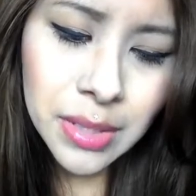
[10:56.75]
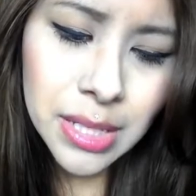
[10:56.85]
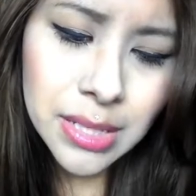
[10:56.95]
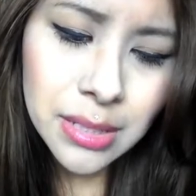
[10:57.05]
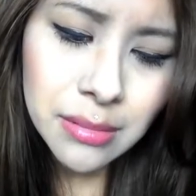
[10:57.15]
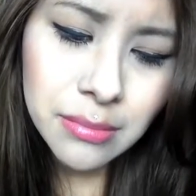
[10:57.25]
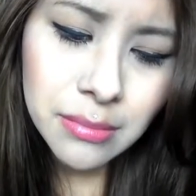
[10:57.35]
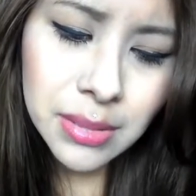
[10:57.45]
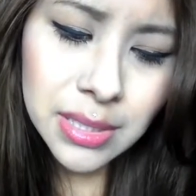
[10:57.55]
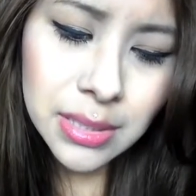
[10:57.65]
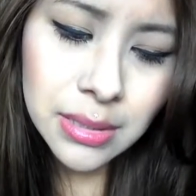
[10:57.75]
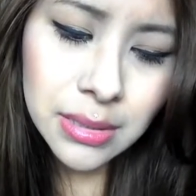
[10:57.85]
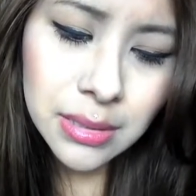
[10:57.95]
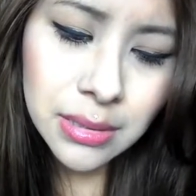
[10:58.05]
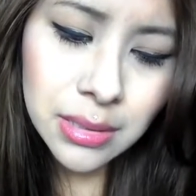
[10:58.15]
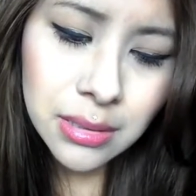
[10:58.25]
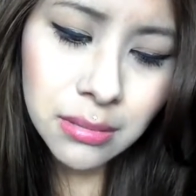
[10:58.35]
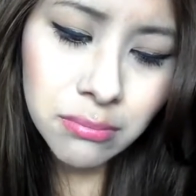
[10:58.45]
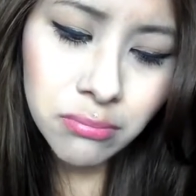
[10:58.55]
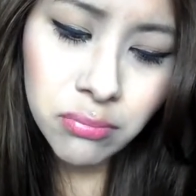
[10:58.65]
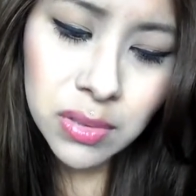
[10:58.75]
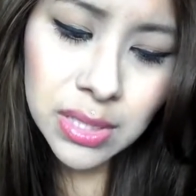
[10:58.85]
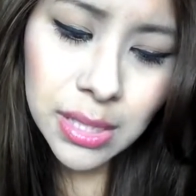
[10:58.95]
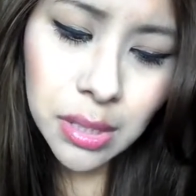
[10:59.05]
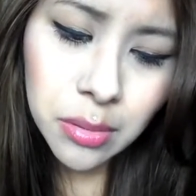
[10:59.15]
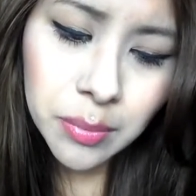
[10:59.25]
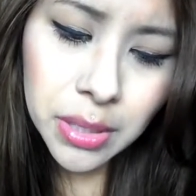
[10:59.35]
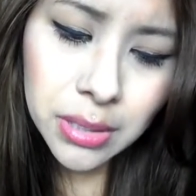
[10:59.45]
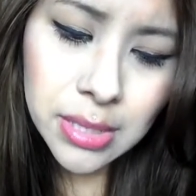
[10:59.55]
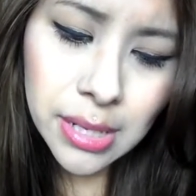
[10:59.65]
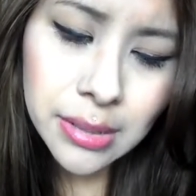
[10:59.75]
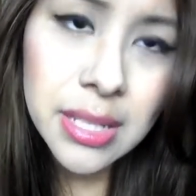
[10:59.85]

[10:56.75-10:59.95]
it's in CLB 10